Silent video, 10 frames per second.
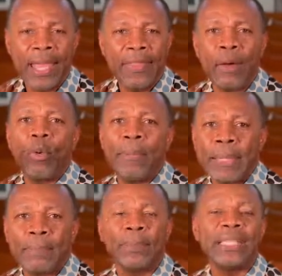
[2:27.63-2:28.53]
that will be
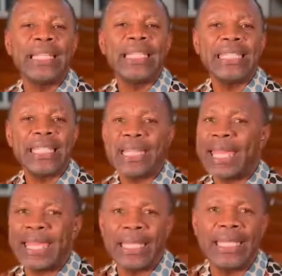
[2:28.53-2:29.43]
pleasing
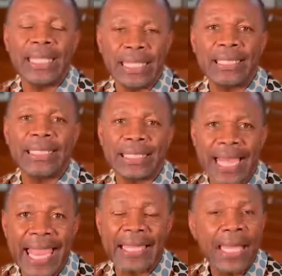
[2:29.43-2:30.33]
in His
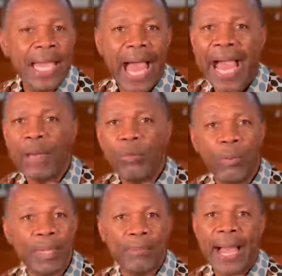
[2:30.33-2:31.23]
sight. I will
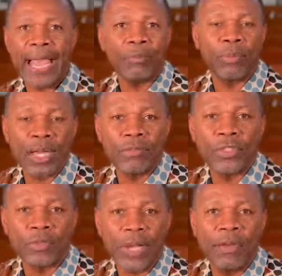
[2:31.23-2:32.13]
be buying breakfast
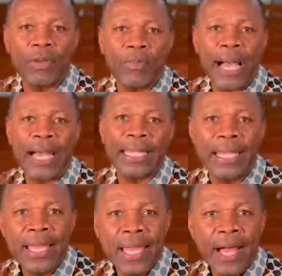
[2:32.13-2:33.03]
for everybody,
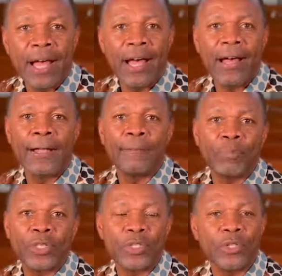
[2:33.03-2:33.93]
um,
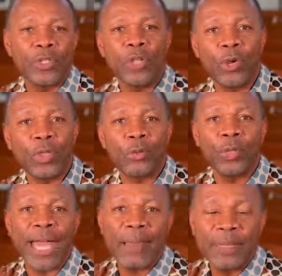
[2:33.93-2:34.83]
so you know there will
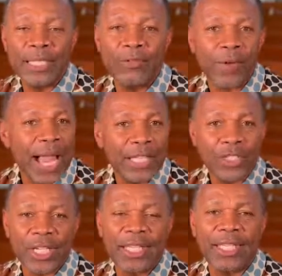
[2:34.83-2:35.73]
not be fried
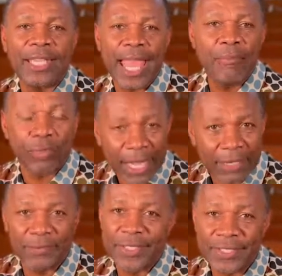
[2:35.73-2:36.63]
chicken at
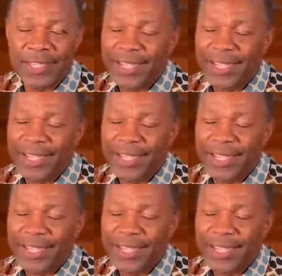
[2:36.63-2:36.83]
breakfast.